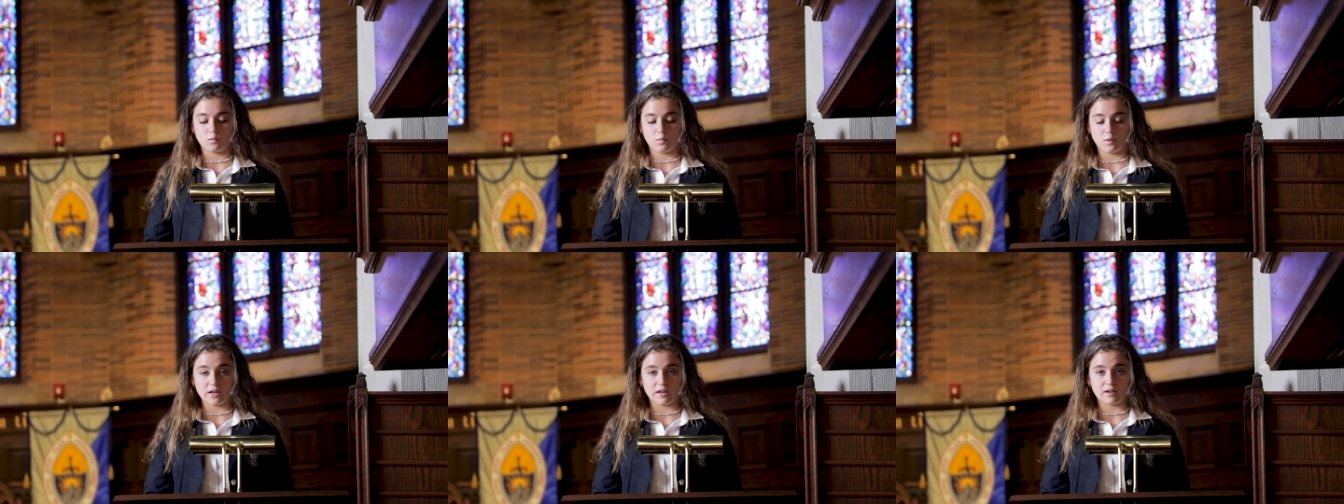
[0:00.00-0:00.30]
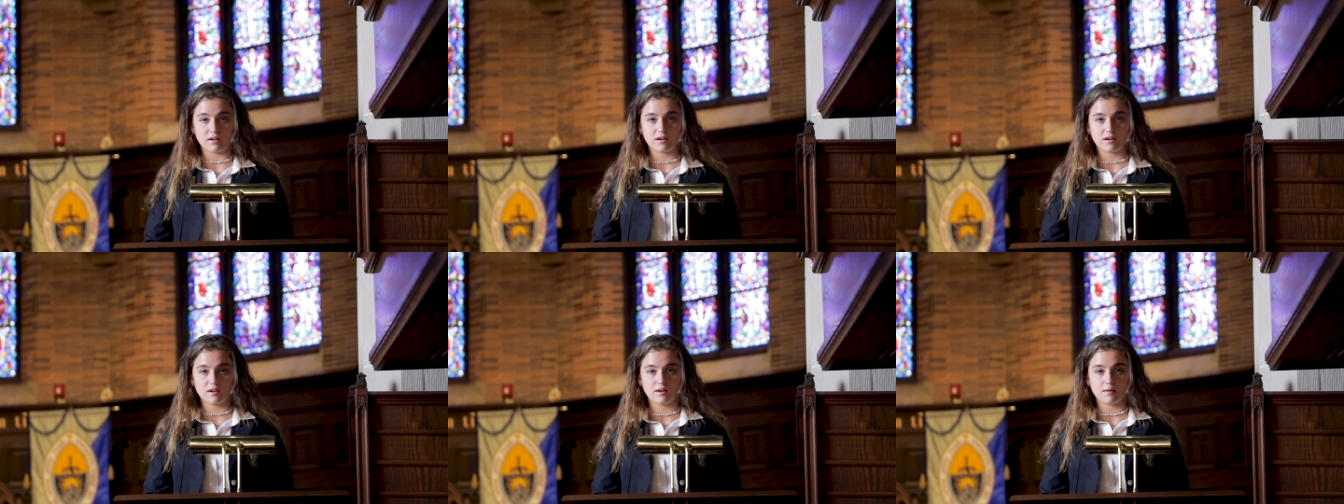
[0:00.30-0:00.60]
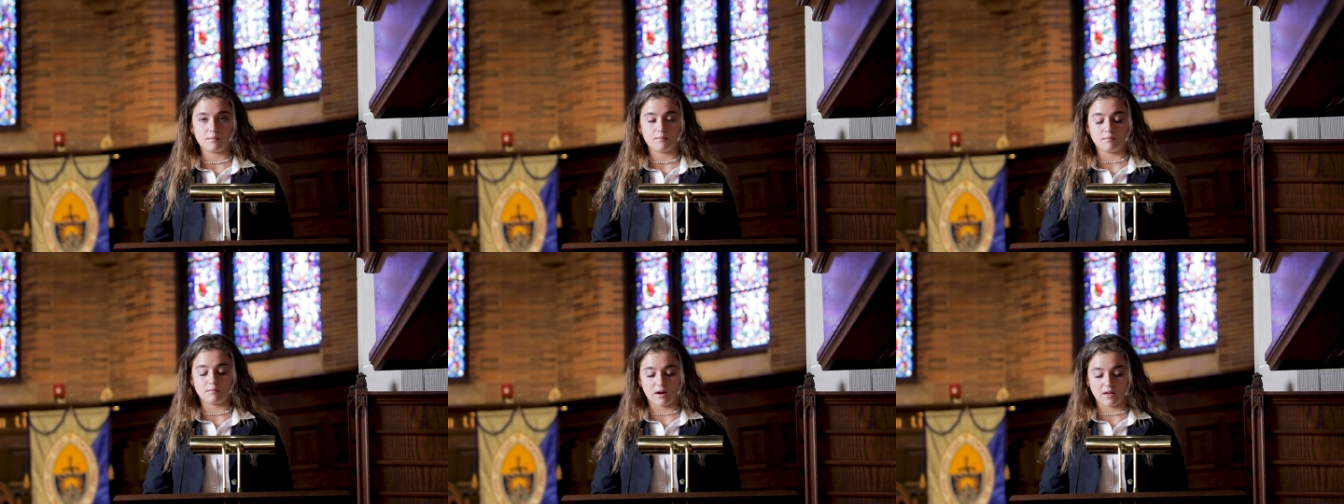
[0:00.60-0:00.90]
week,
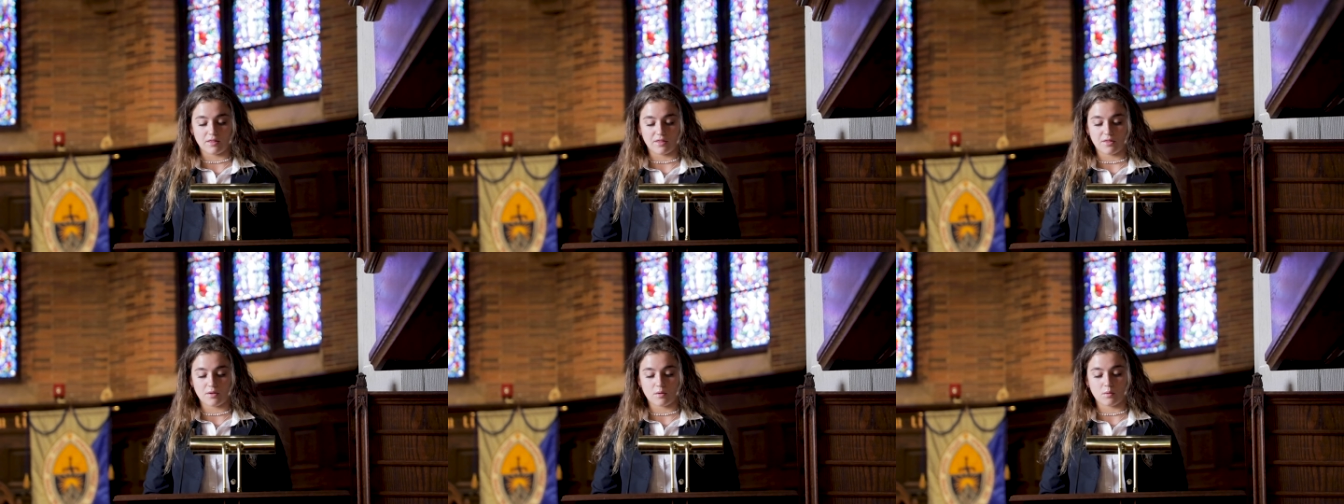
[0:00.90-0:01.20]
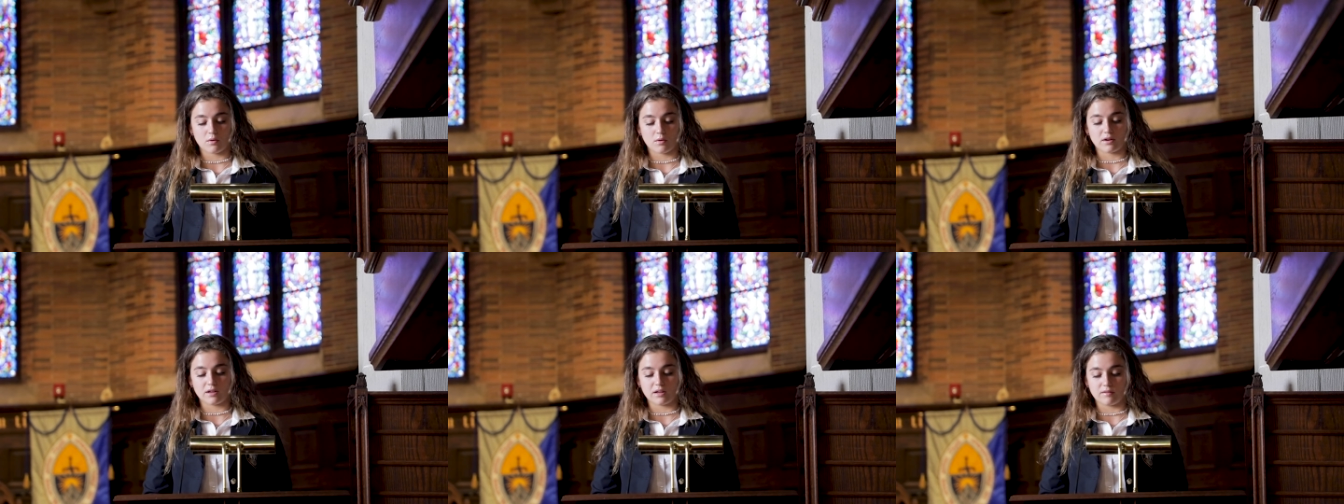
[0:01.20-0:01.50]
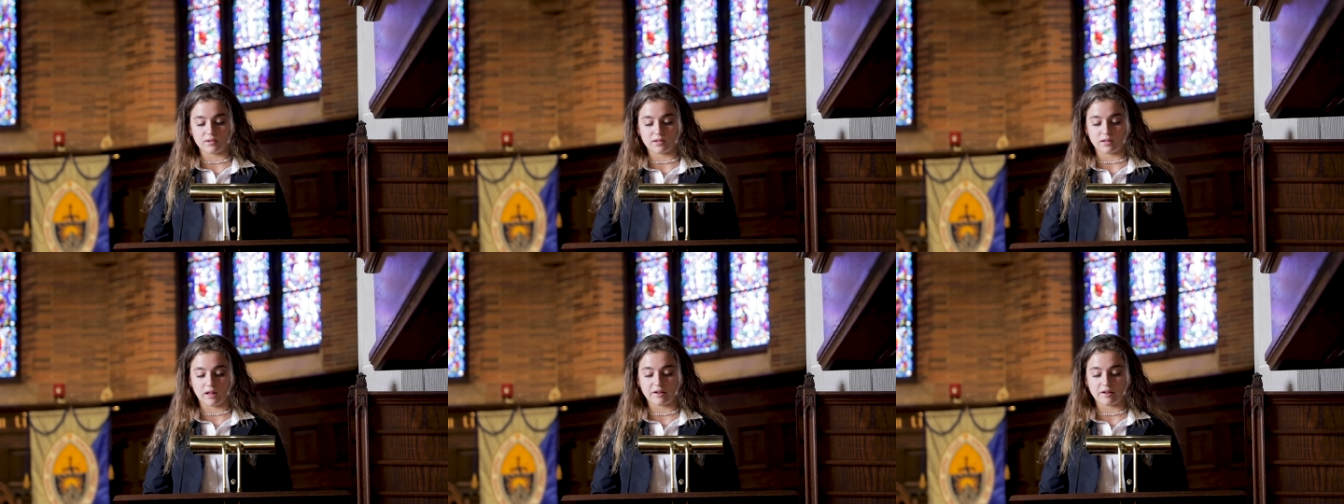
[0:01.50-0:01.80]
month, or
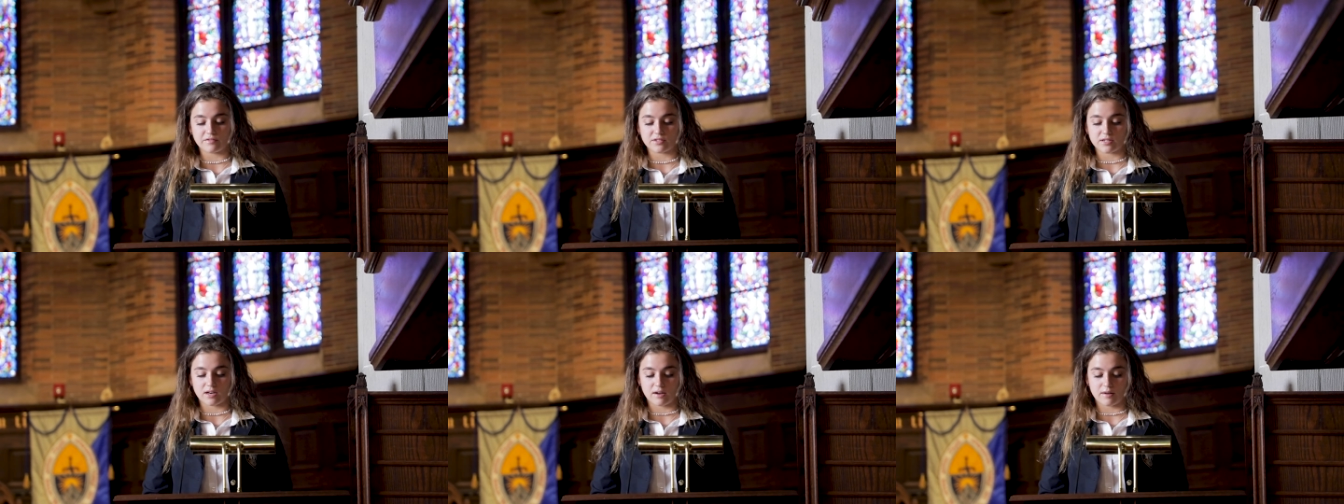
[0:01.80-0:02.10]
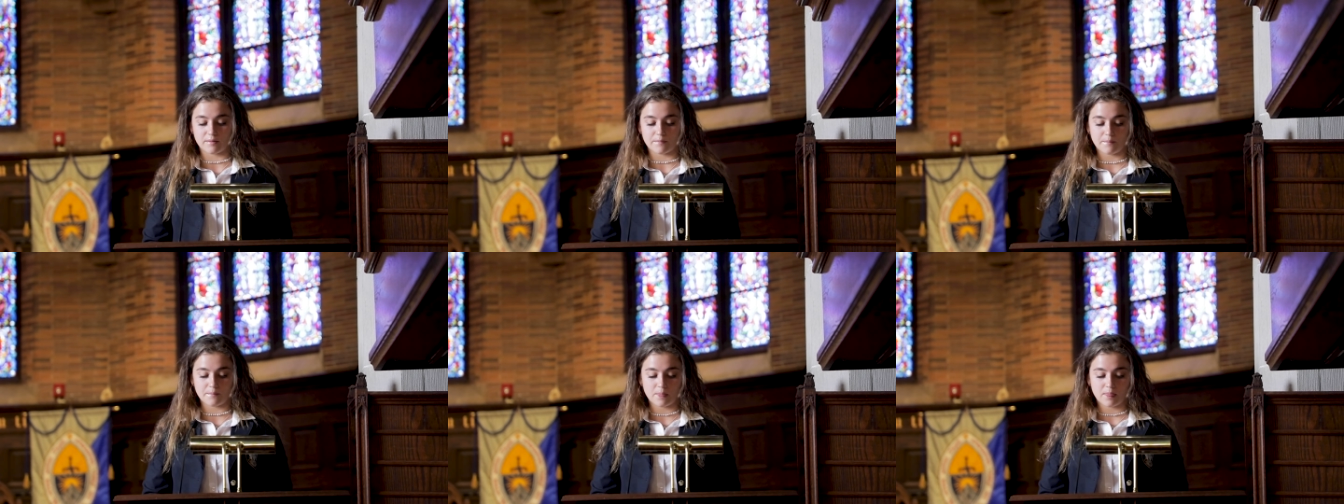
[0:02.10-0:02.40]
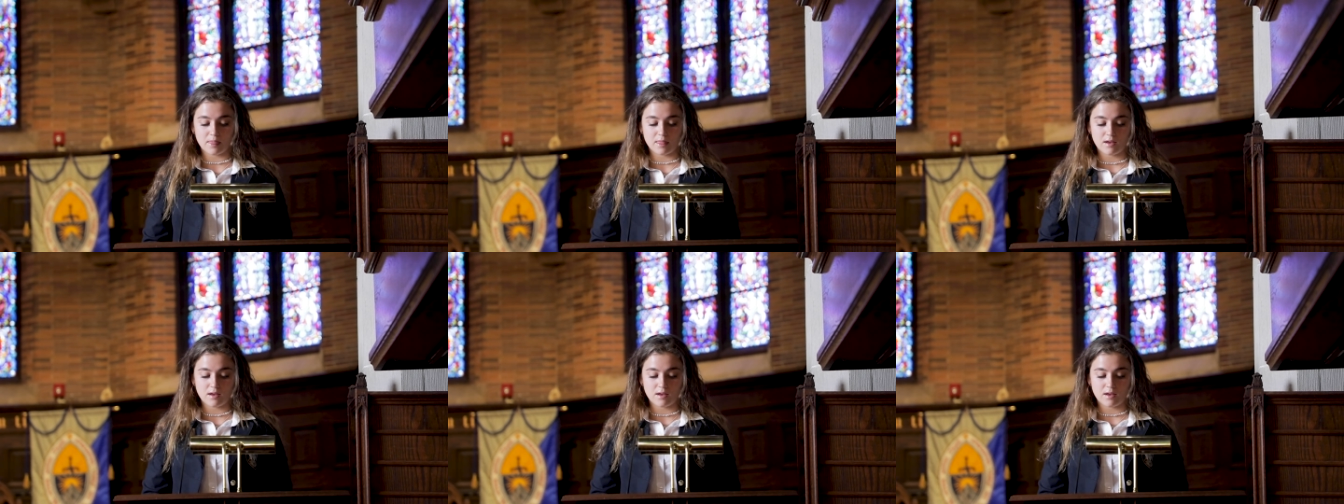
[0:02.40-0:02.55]
even lifetime.